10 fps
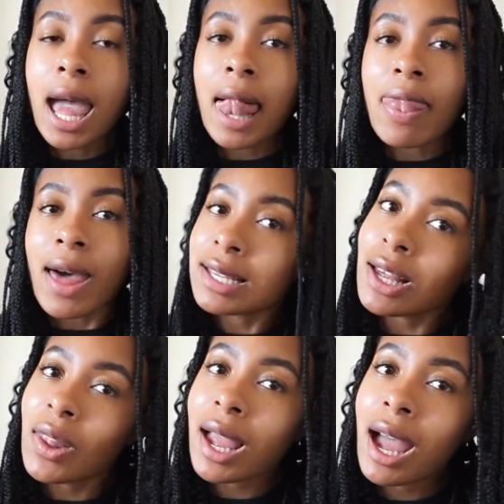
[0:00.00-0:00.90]
And that's
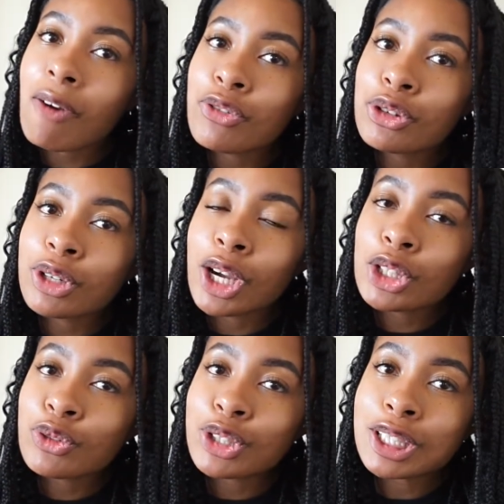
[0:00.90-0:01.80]
all I have for you
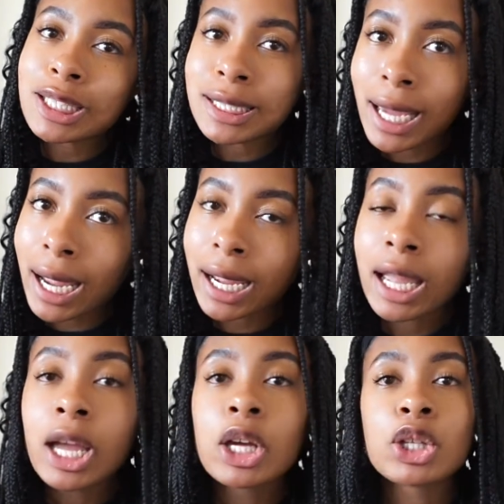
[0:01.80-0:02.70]
guys for today.
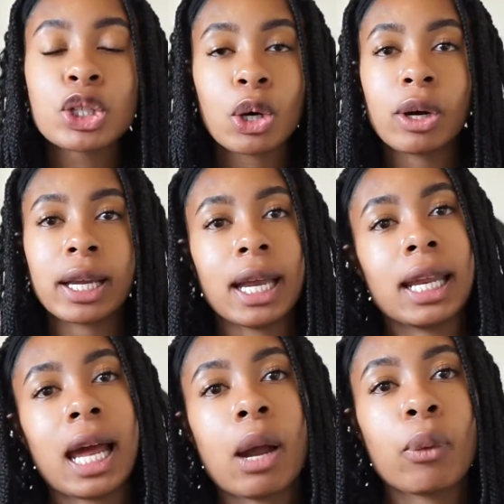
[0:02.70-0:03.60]
So
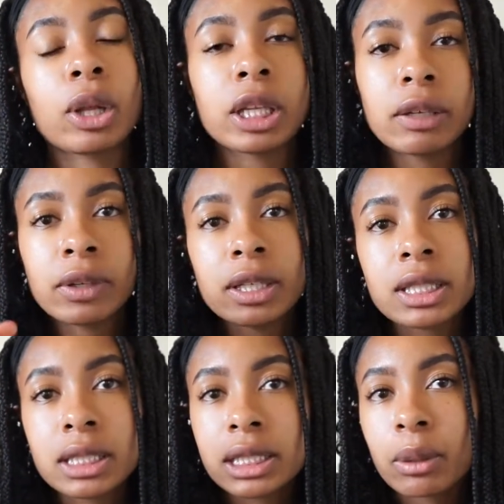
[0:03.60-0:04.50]
again, I will leave it
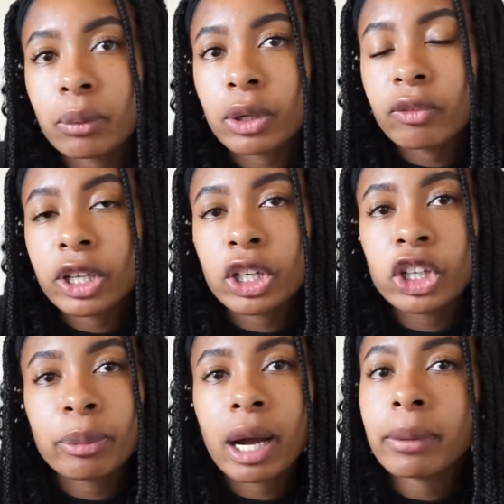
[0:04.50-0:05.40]
somewhere over here.
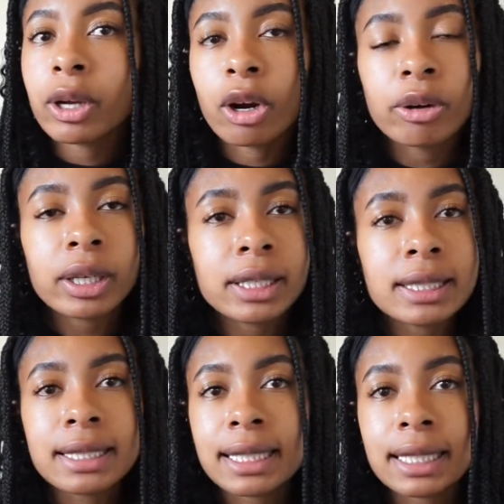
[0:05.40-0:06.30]
You probably already
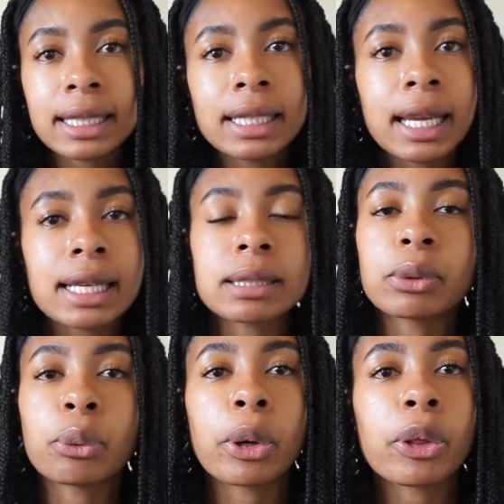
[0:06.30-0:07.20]
see it as
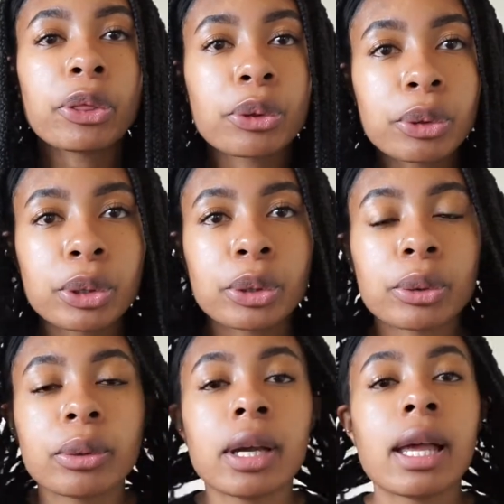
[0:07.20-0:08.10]
I'm going
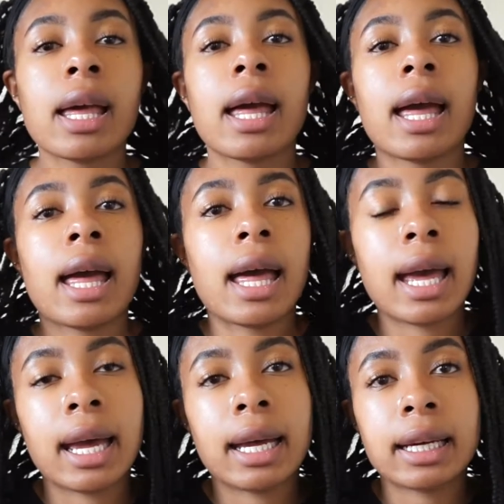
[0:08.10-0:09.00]
through.
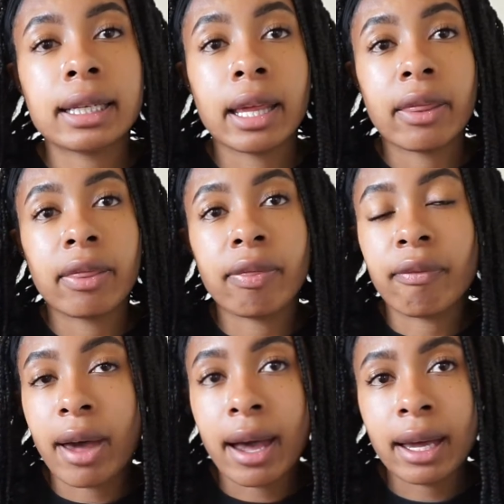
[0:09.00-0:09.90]
And
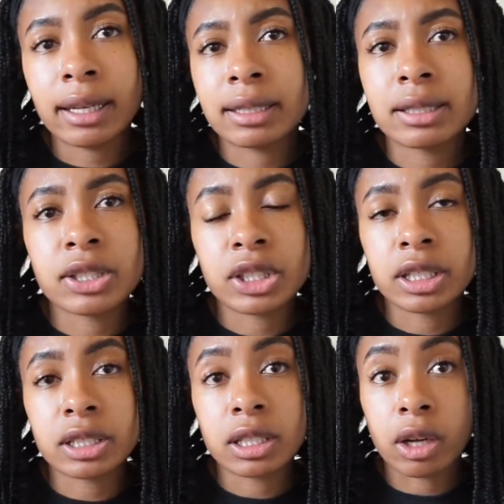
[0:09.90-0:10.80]
that is
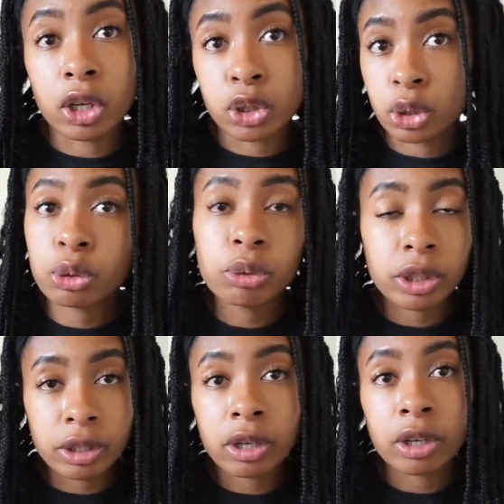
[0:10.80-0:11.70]
just a
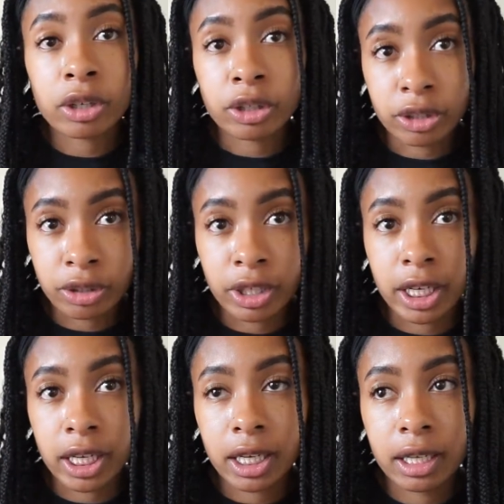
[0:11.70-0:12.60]
2-year
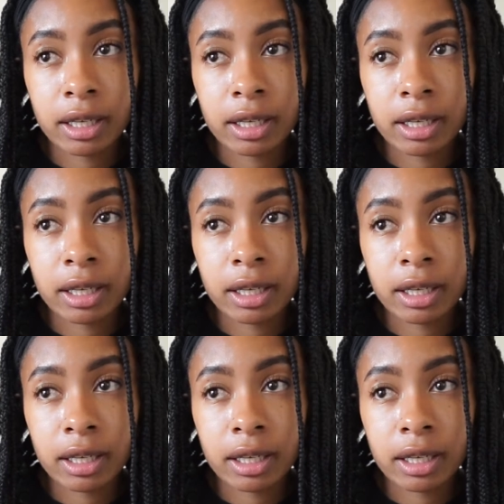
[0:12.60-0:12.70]
degree.